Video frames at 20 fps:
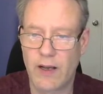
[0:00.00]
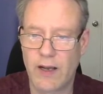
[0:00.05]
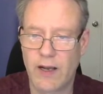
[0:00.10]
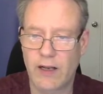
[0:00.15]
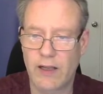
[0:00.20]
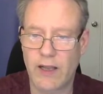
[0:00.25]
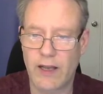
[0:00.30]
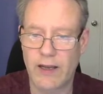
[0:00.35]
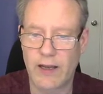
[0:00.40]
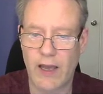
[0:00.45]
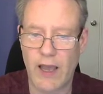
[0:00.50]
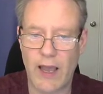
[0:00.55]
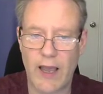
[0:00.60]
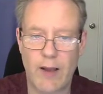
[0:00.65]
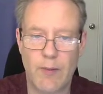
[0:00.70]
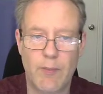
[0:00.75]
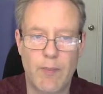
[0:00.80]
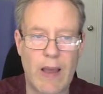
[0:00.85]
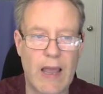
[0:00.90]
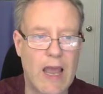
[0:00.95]
click,
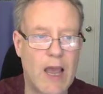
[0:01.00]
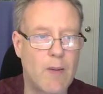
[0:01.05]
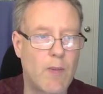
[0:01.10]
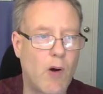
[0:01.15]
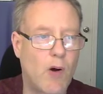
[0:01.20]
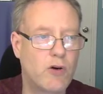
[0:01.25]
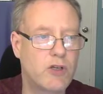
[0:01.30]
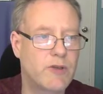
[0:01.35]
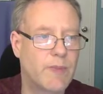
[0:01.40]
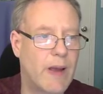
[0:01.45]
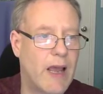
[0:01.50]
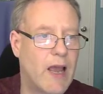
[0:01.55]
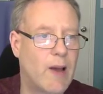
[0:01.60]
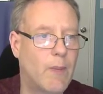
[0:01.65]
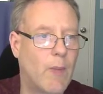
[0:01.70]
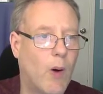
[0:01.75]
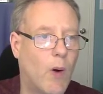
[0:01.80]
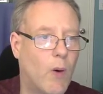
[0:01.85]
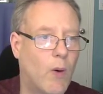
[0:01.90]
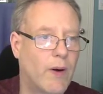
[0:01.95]
and bam-o, shmam-o.